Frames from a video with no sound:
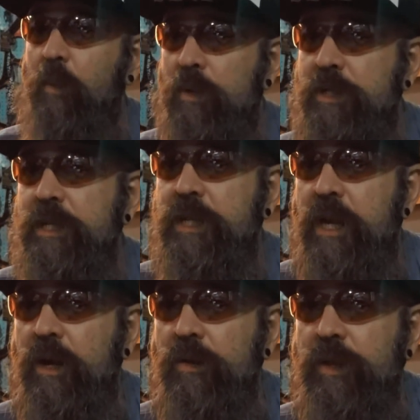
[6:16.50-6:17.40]
more
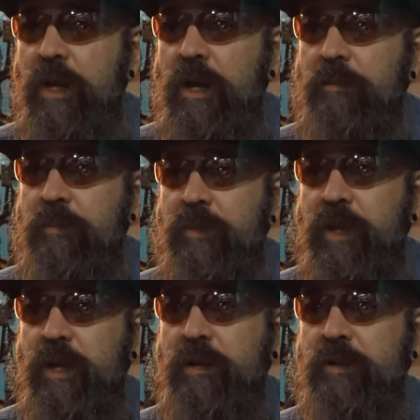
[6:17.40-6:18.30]
detailed
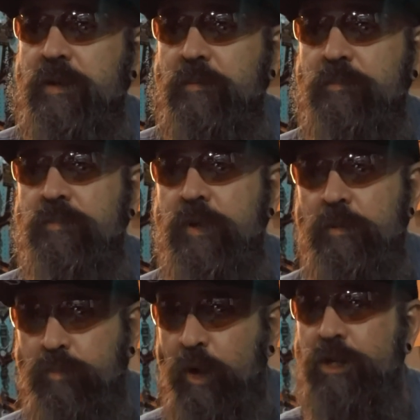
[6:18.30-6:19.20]

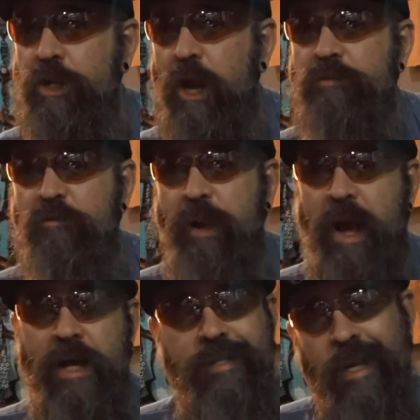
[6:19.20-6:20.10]
than brake jobs of
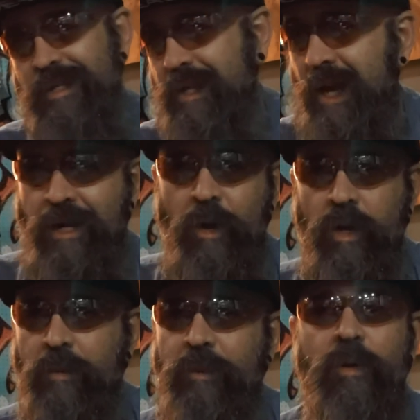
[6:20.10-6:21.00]
past. And the guy's like, I know what
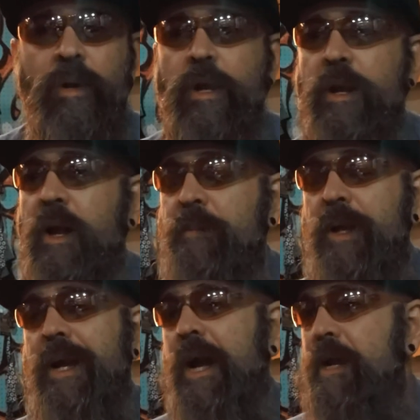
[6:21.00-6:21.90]
I'm doing. And I'm
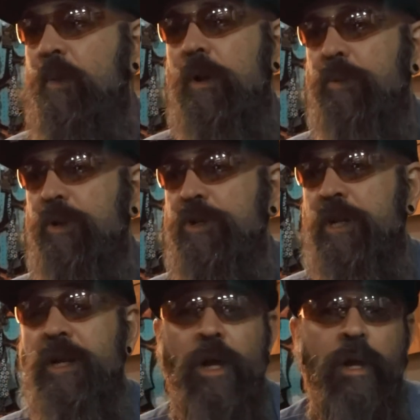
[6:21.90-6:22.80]
like, I didn't want to push
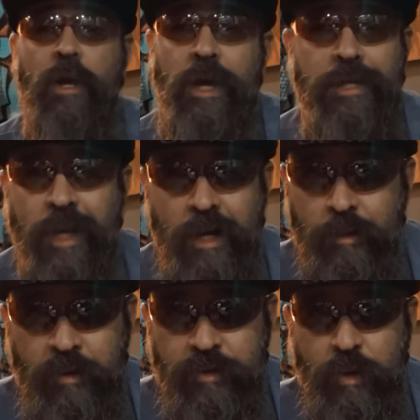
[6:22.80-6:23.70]
it. He's not going to
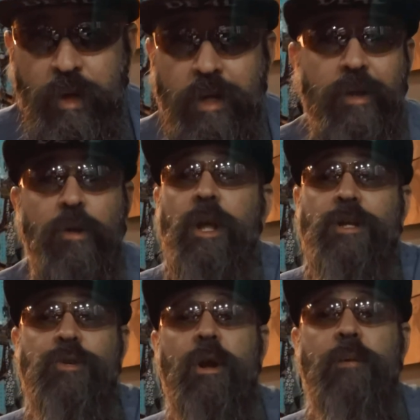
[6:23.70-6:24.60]
be able to do it. They're
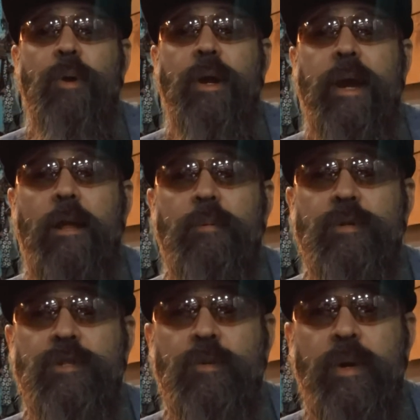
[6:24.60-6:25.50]
electronic brake
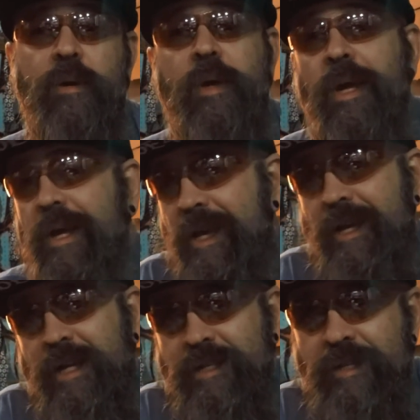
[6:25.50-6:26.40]
calipers in the rear. He
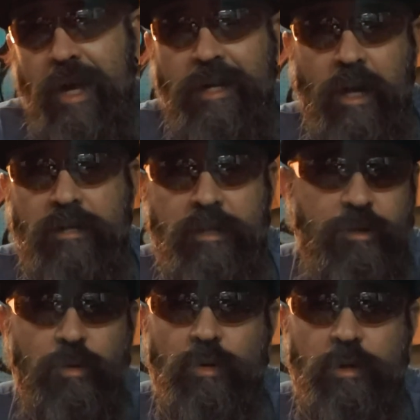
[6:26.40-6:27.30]
needs a diagnostic
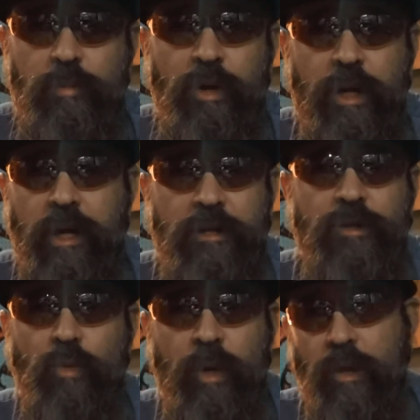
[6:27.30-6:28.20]
tool to put it
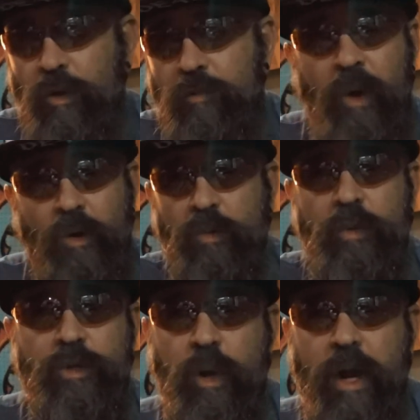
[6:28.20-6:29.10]
into relearn mode to
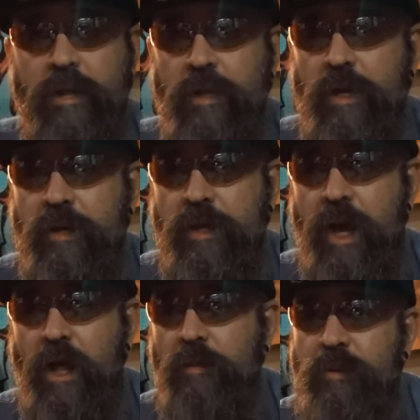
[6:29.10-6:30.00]
retract the
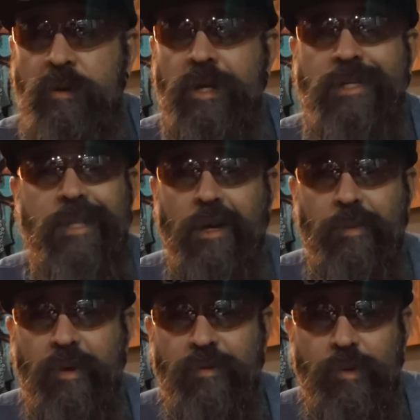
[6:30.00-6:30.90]
caliper. He's not going
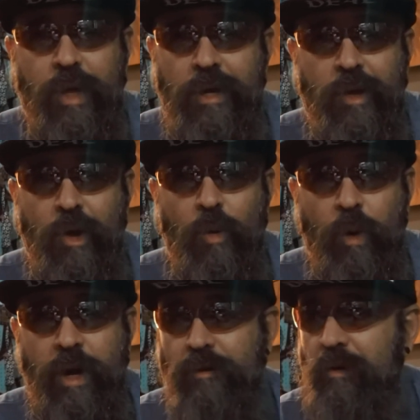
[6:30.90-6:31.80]
to be able to do that.
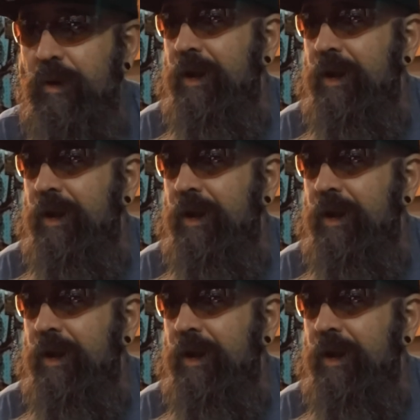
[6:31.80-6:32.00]
Whatever.